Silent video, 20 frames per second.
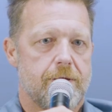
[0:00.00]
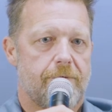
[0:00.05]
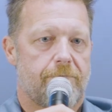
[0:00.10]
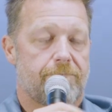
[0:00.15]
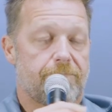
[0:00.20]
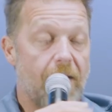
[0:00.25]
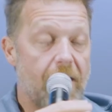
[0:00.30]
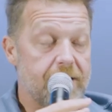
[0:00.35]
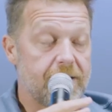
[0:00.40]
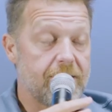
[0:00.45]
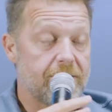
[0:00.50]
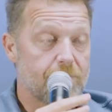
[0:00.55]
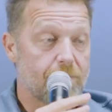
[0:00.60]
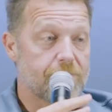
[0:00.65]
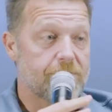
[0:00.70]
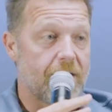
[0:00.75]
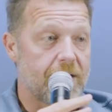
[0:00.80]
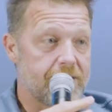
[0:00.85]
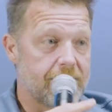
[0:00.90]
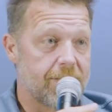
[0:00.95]
finding
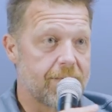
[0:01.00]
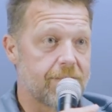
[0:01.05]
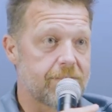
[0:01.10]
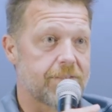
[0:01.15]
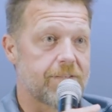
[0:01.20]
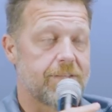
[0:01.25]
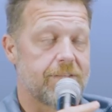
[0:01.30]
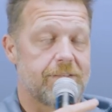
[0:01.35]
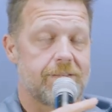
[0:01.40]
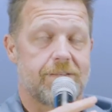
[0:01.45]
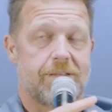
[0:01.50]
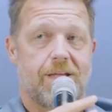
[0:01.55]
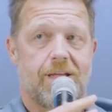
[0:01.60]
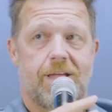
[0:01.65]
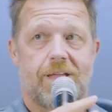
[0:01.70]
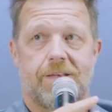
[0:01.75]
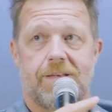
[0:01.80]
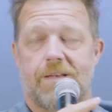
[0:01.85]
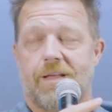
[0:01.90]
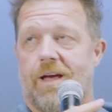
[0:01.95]
those ideas and
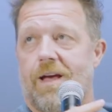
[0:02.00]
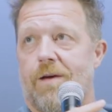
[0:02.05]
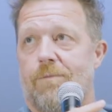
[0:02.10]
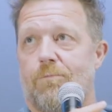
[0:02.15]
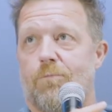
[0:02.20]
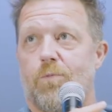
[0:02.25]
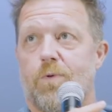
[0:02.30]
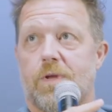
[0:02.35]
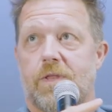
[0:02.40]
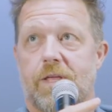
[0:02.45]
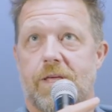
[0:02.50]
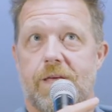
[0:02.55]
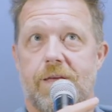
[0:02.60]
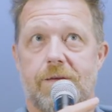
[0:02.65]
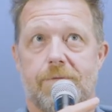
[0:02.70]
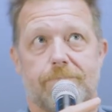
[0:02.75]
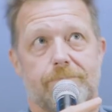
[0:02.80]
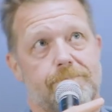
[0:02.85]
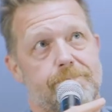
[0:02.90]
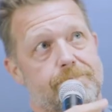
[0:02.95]
and um,
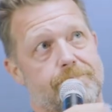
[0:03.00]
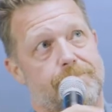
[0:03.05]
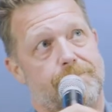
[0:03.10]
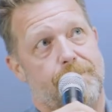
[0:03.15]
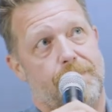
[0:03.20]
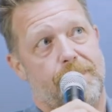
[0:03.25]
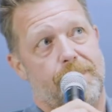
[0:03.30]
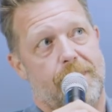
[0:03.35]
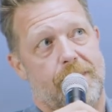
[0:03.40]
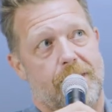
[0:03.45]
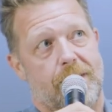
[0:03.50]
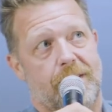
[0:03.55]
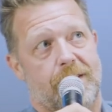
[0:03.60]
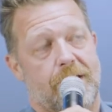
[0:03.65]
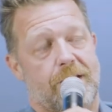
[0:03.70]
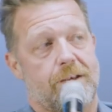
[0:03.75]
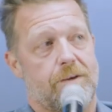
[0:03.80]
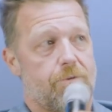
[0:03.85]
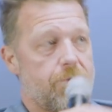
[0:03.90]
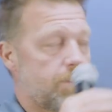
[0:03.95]
really
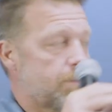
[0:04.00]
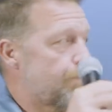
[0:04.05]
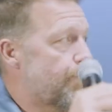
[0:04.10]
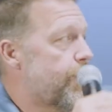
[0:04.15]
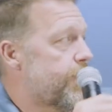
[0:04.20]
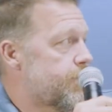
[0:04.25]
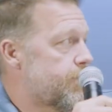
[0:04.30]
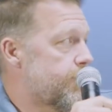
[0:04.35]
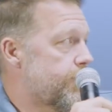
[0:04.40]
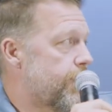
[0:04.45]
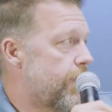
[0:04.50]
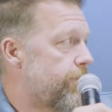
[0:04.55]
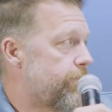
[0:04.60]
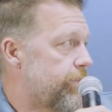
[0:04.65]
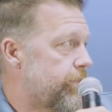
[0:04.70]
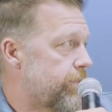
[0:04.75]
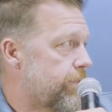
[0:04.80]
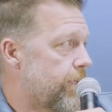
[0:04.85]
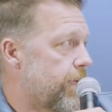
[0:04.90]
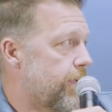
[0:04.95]
getting to express yourself
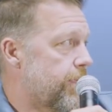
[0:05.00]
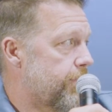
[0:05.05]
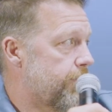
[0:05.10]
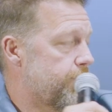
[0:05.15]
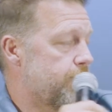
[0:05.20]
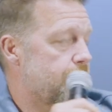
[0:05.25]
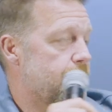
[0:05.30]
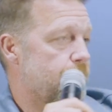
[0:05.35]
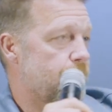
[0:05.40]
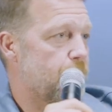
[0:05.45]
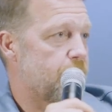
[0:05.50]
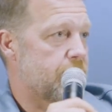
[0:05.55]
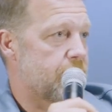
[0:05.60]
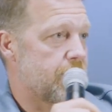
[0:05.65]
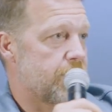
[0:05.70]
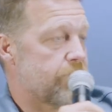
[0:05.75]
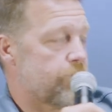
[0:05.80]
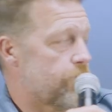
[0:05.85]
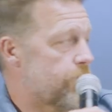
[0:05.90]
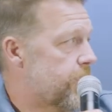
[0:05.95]
is like what's
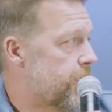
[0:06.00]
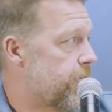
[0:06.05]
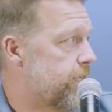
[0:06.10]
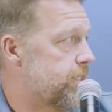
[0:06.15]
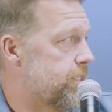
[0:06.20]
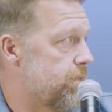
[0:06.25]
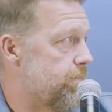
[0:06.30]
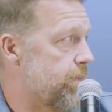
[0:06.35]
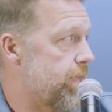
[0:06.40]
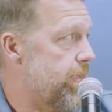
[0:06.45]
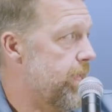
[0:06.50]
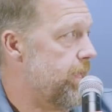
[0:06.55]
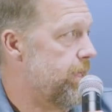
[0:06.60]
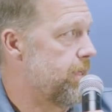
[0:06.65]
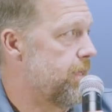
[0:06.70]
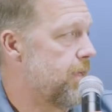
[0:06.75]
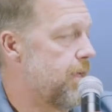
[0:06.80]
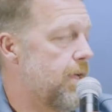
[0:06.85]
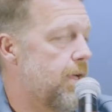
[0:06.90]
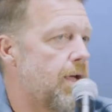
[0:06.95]
interesting to me.
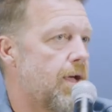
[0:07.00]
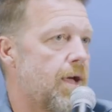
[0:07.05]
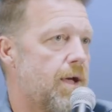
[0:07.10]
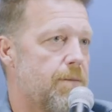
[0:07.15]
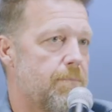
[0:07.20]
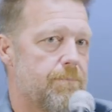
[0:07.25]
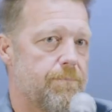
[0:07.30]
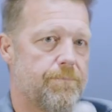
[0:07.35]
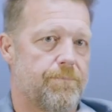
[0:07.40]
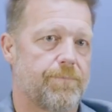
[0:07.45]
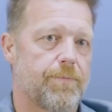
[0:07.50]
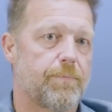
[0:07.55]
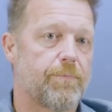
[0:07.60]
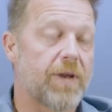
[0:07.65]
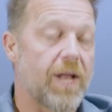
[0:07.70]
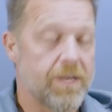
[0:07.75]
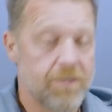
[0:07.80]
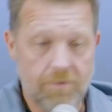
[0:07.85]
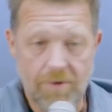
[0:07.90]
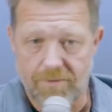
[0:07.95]
Um,
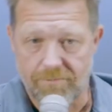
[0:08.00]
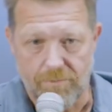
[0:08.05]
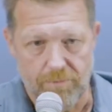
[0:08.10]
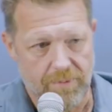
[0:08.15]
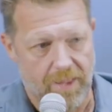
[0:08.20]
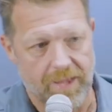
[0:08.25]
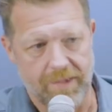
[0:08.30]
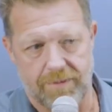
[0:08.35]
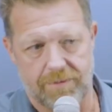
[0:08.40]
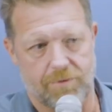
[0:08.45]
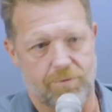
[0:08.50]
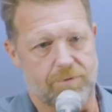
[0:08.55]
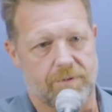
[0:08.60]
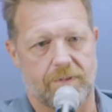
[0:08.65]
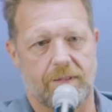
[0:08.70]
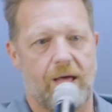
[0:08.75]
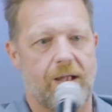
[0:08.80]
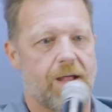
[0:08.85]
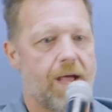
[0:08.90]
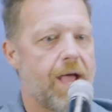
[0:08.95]
but I do have like there's
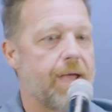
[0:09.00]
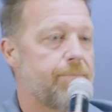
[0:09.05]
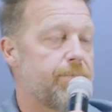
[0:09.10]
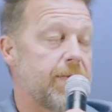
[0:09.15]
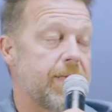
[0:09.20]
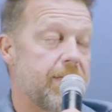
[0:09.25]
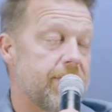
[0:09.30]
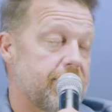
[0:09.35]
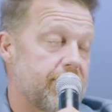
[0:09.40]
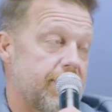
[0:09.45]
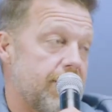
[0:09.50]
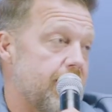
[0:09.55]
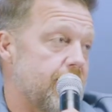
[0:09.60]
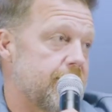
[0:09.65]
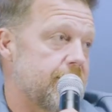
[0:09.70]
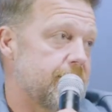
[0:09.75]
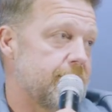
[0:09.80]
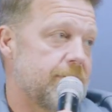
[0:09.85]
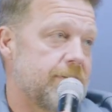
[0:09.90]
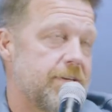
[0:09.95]
a lot of I Ps
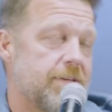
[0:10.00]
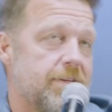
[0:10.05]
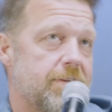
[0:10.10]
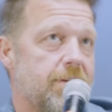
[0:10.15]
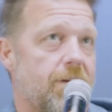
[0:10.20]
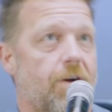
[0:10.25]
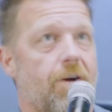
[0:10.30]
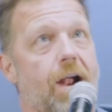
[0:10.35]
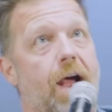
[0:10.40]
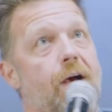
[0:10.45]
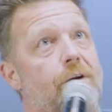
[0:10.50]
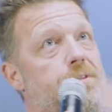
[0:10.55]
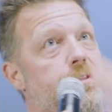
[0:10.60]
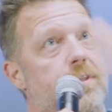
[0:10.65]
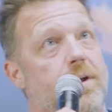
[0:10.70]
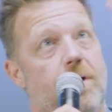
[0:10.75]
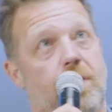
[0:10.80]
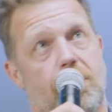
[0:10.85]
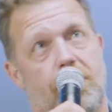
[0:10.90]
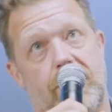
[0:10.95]
that are out
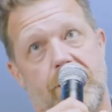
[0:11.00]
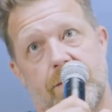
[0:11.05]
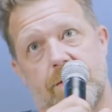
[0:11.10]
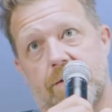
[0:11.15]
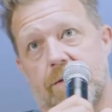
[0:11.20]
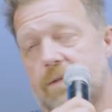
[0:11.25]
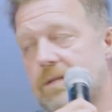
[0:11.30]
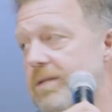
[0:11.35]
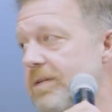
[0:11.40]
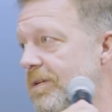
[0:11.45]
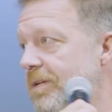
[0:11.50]
there and